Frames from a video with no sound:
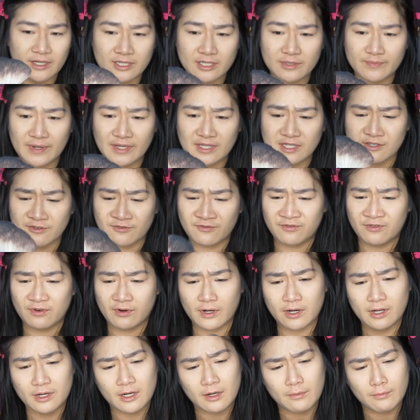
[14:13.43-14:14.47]
This is my
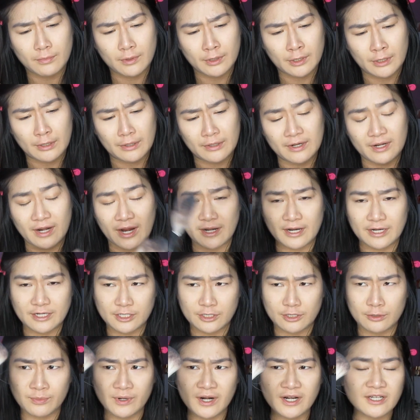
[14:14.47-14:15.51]
Sephora number
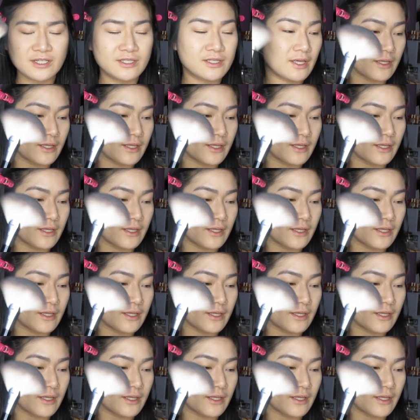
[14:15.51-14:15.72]
92 brush.